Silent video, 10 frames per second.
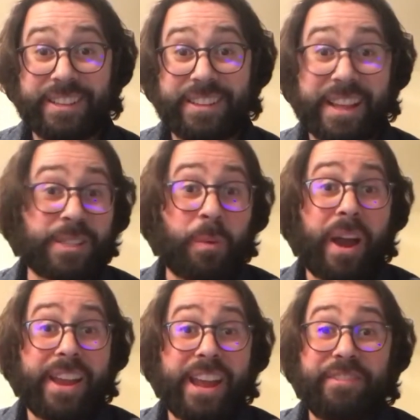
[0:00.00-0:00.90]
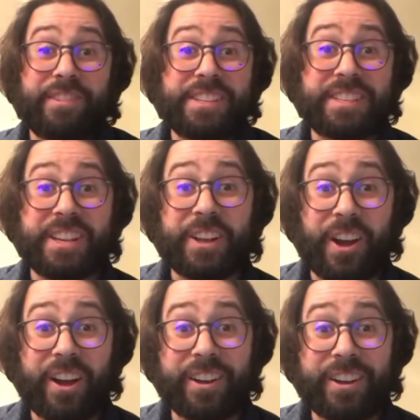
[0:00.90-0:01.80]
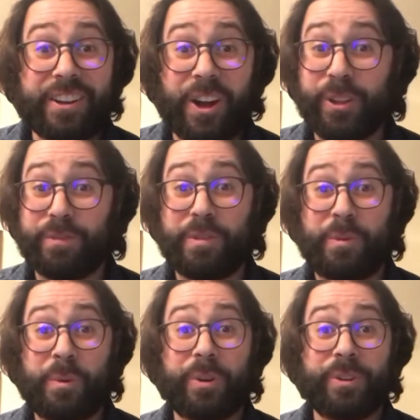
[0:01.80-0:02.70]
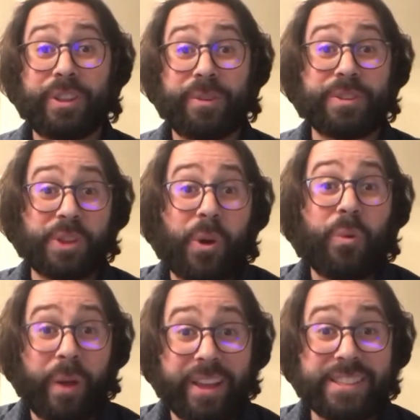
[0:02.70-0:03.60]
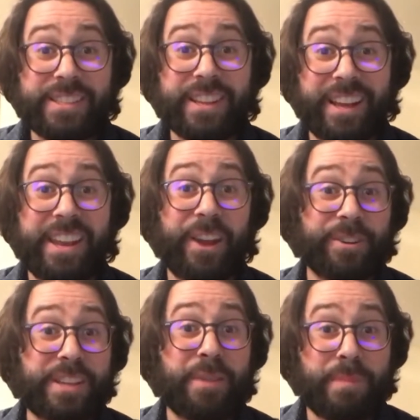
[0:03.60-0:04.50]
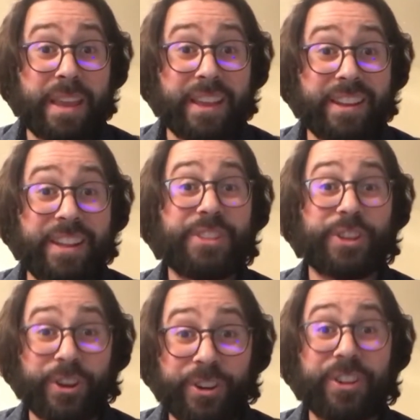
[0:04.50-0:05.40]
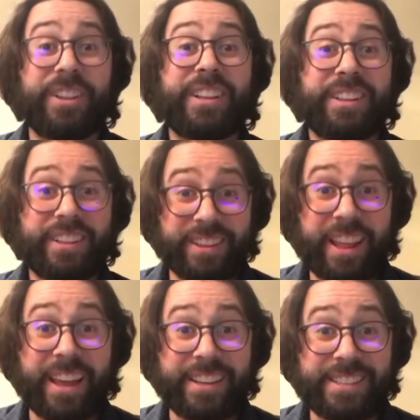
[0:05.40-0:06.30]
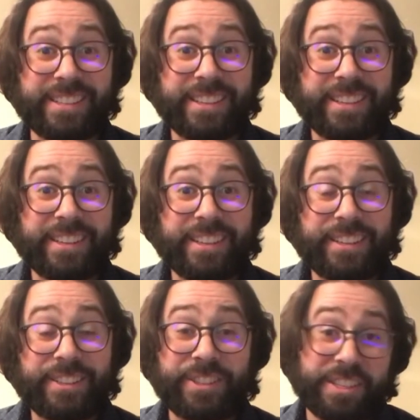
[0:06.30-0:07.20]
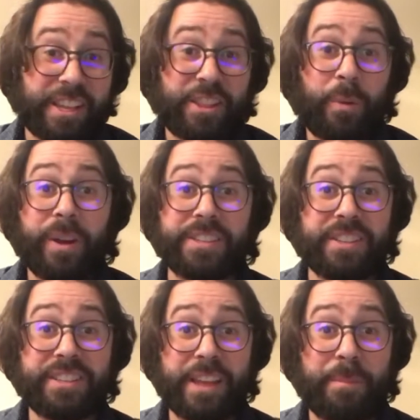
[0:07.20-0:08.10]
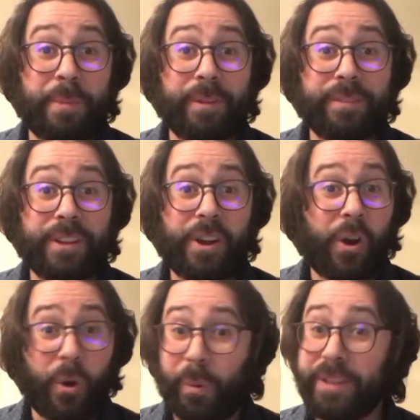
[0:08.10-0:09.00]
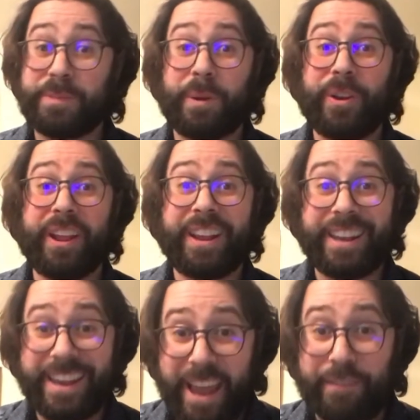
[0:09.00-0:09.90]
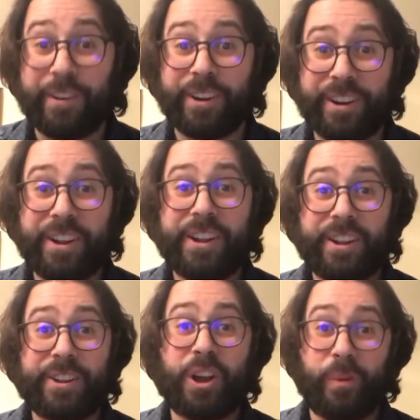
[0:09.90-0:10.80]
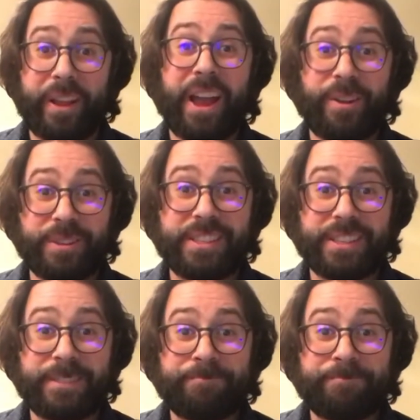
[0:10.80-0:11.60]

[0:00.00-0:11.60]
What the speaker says: That's why in every synagogue all over the world, there is always a ner tamid, an eternal light, just like there was in the temple, always burning, never going out.